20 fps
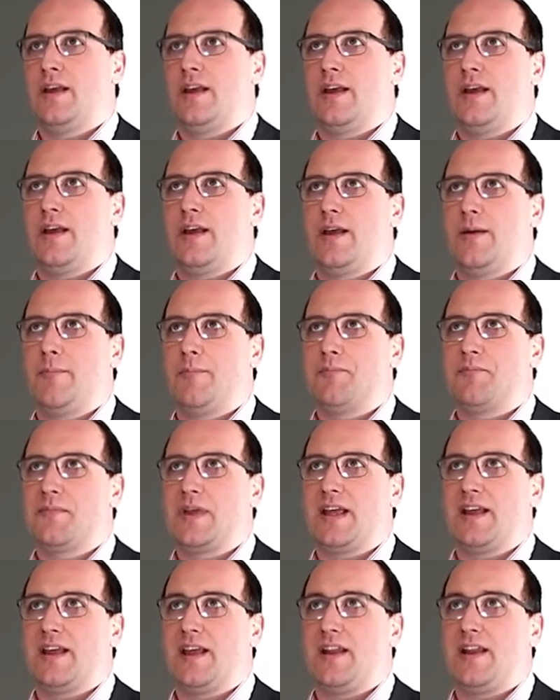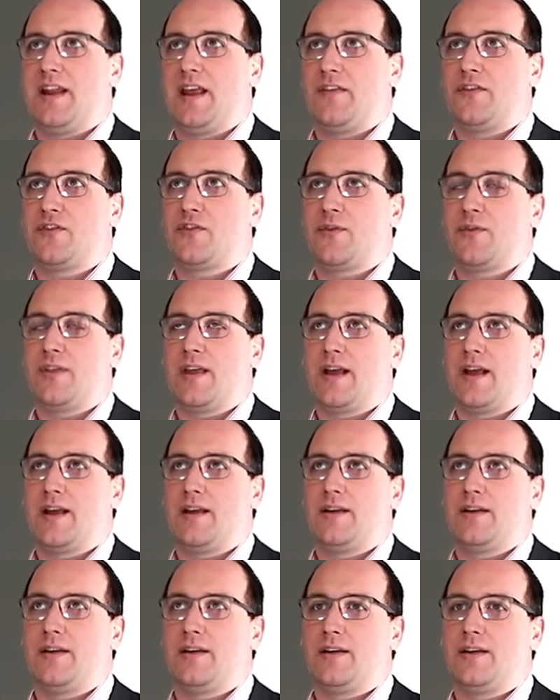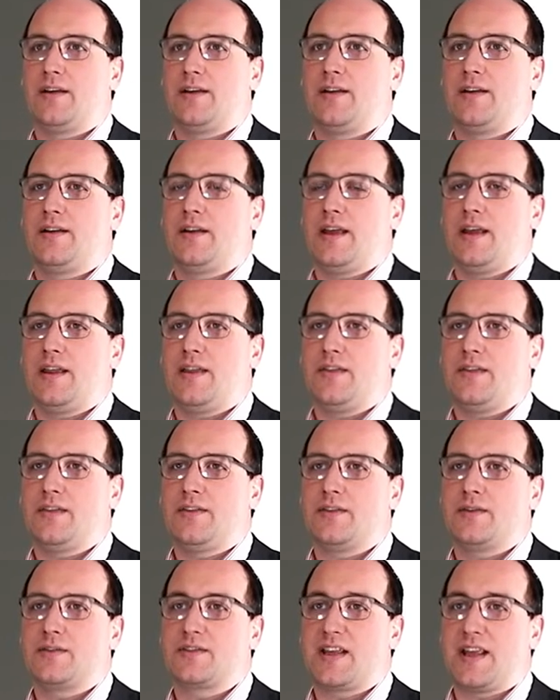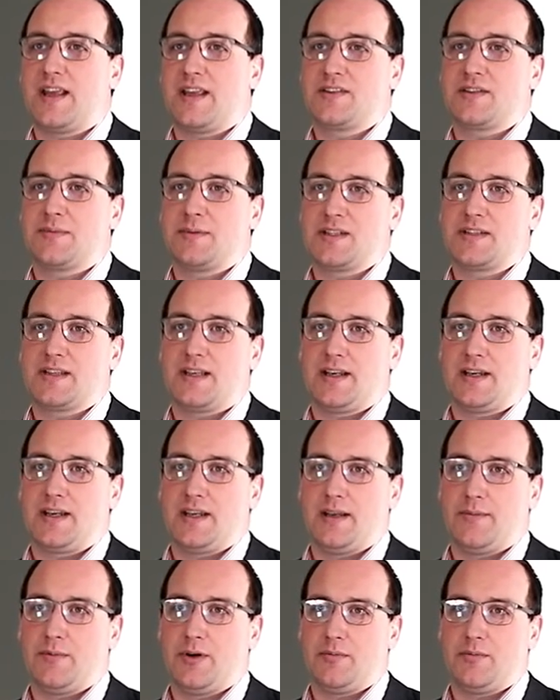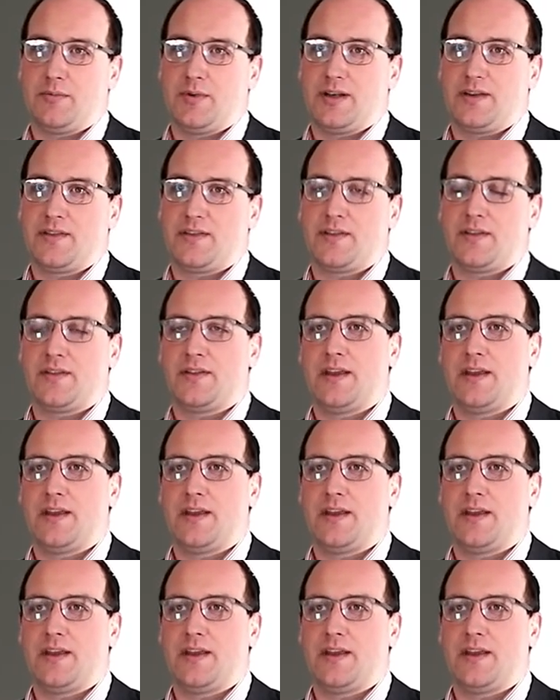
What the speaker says: And then those estimates that I came up with